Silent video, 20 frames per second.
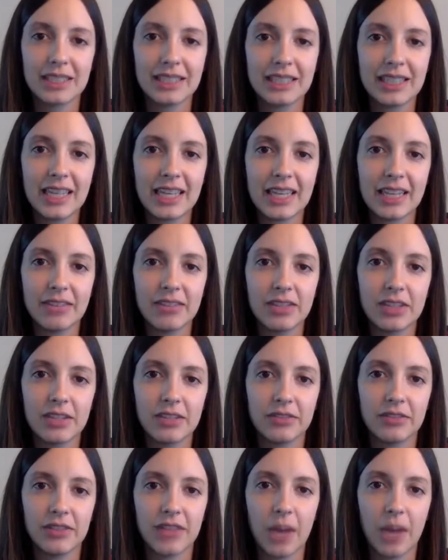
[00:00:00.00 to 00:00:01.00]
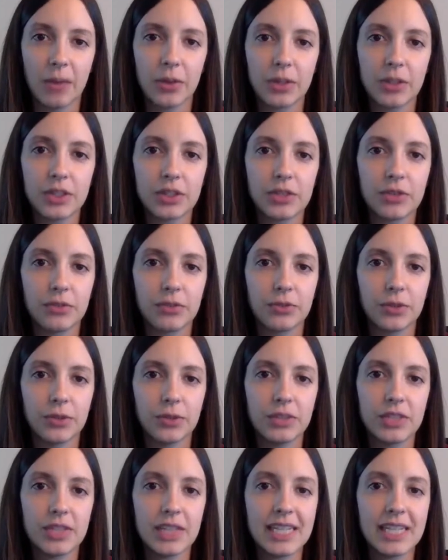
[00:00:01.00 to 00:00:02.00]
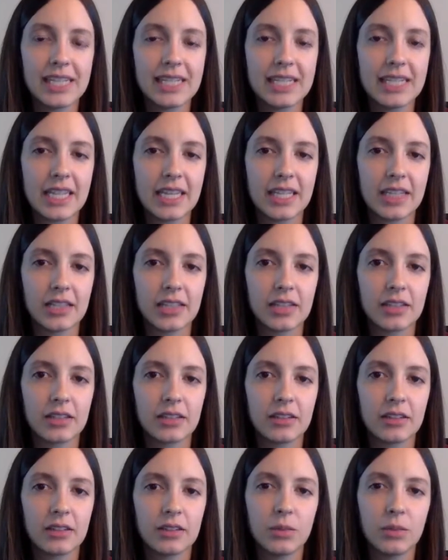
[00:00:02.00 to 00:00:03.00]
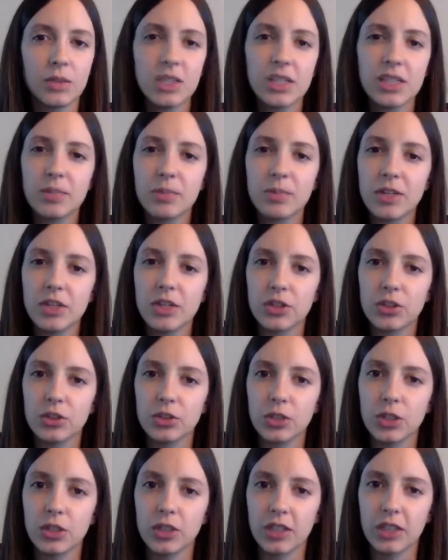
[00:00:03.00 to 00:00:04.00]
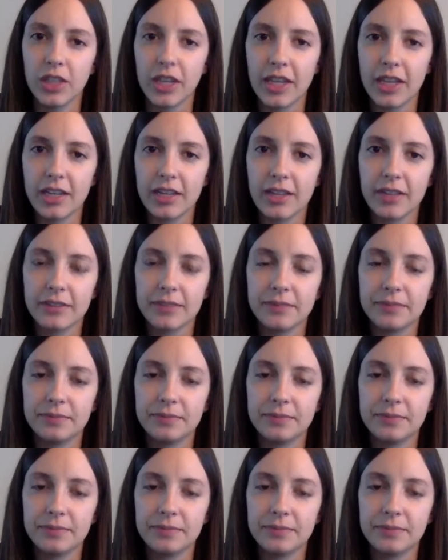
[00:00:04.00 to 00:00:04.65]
leaves, flowers, fruits, and seeds. What does spinach look like?